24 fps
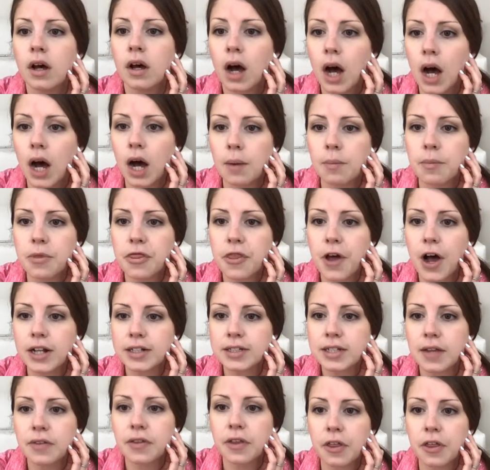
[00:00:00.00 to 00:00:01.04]

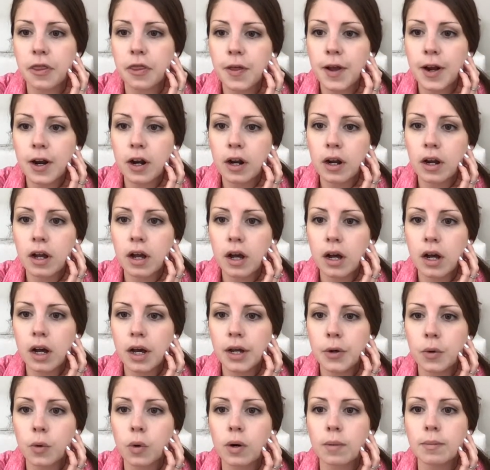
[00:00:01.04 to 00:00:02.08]
Thoughts on the
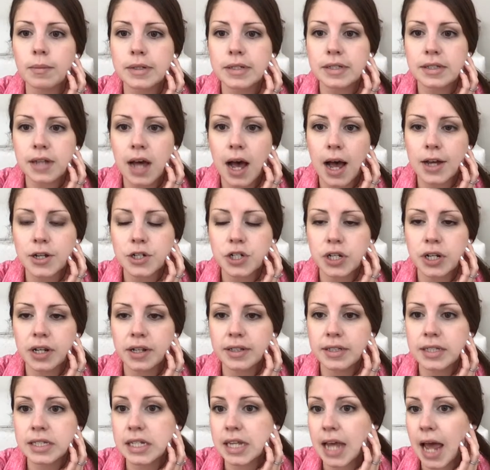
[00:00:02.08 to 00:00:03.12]
Theragun or
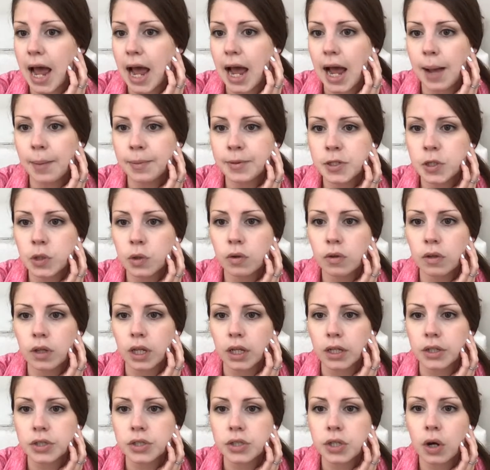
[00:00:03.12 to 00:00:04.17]
massages? Yeah,
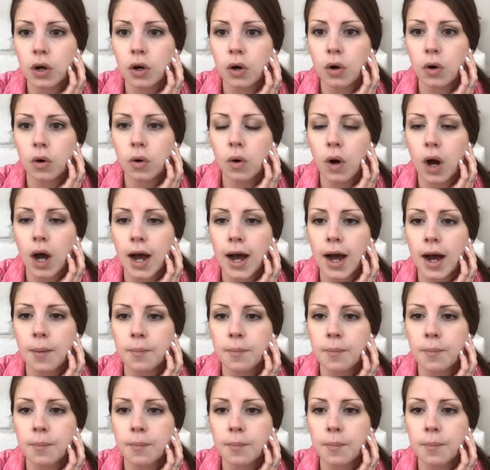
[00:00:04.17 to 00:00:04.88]
absolutely. So